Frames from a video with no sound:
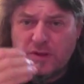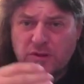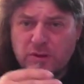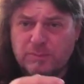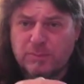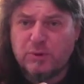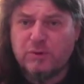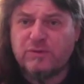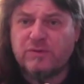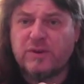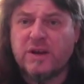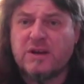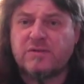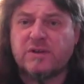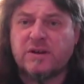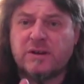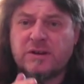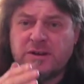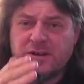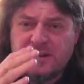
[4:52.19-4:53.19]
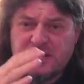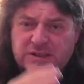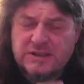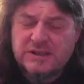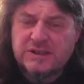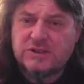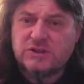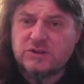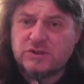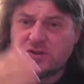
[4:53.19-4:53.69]
The Bhut flavour
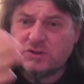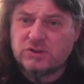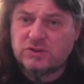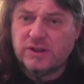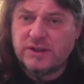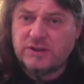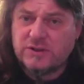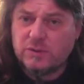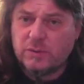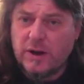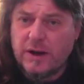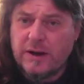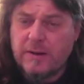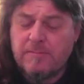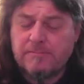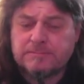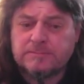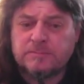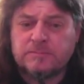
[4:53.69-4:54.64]
hits you straight away,